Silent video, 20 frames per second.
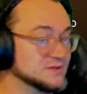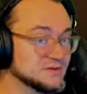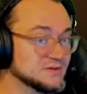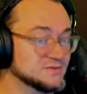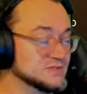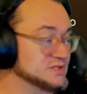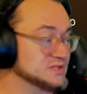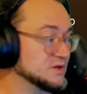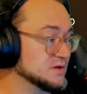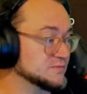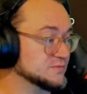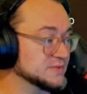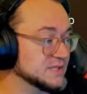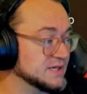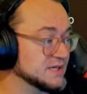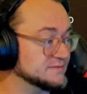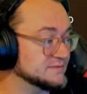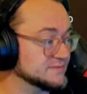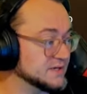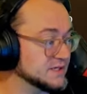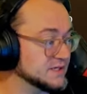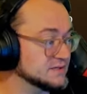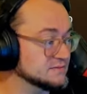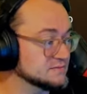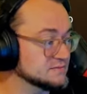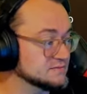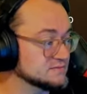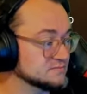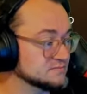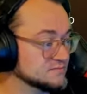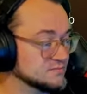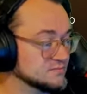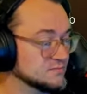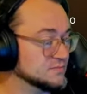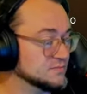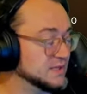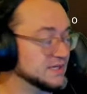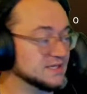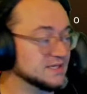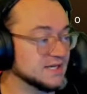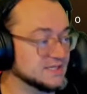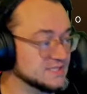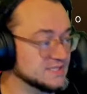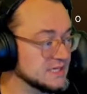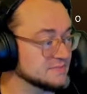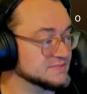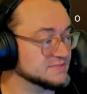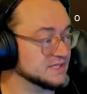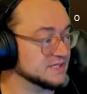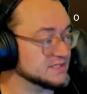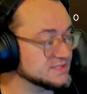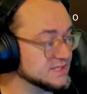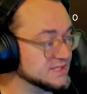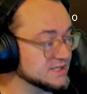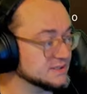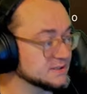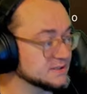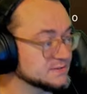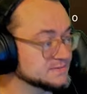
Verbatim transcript: you just hard win that fight. Like nine times out of ten.